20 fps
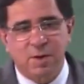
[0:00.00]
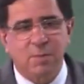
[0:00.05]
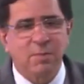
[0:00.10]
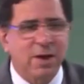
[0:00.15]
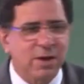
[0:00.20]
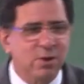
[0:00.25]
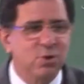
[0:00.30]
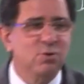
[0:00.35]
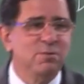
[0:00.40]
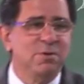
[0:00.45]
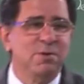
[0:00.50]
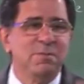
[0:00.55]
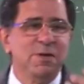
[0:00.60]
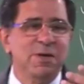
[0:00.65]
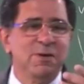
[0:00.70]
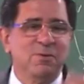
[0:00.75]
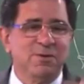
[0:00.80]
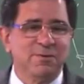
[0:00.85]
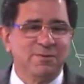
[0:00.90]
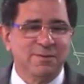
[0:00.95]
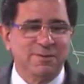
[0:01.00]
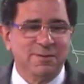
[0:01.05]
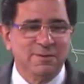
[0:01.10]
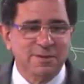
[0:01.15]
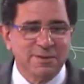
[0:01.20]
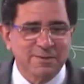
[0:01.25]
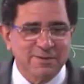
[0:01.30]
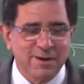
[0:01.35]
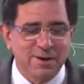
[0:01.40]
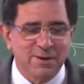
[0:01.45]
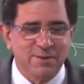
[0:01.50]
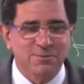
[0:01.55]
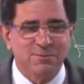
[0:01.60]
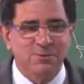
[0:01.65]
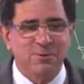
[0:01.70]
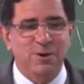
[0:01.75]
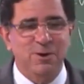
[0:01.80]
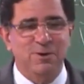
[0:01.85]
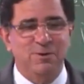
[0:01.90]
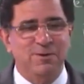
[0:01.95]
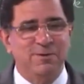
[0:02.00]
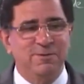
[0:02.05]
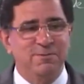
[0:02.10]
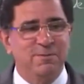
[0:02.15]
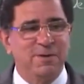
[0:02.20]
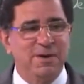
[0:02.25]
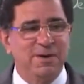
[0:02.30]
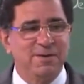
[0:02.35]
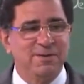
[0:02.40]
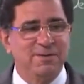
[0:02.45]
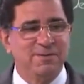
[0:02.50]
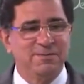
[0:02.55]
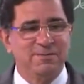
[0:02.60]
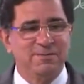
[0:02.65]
Or by a human being, what's the thinnest layer of soil you can spread?